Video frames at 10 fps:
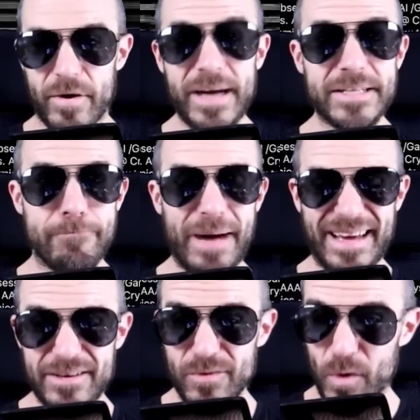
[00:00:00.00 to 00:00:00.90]
All right,
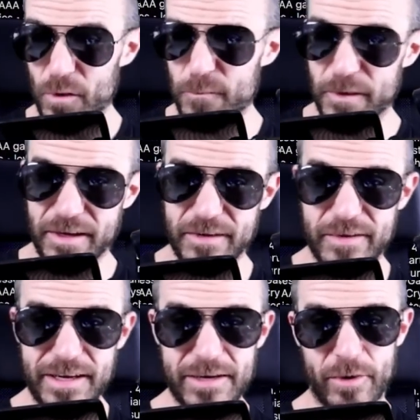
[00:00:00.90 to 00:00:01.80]
biomorphic, a
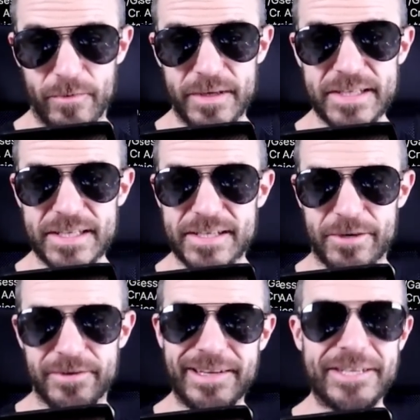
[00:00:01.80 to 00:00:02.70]
video. This is
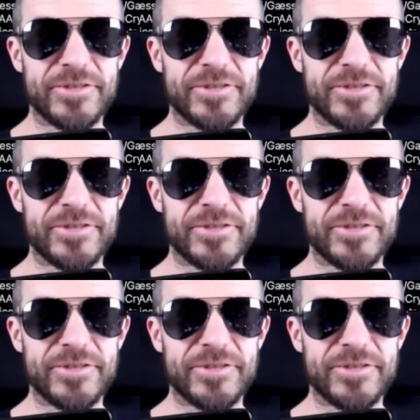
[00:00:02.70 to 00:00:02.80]
certainly